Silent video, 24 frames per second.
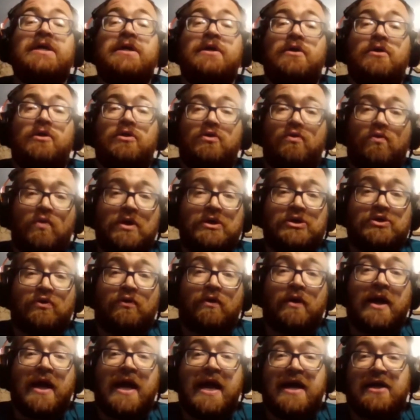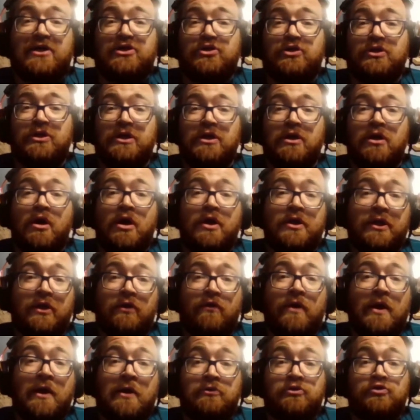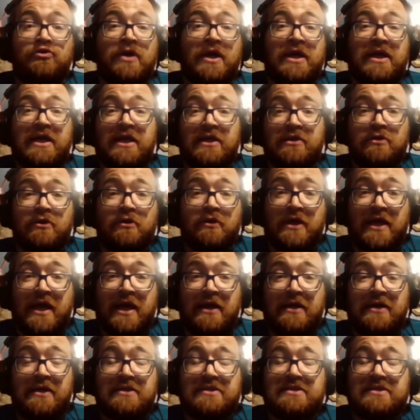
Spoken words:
The ones who are actually on the ground trying to get their candidates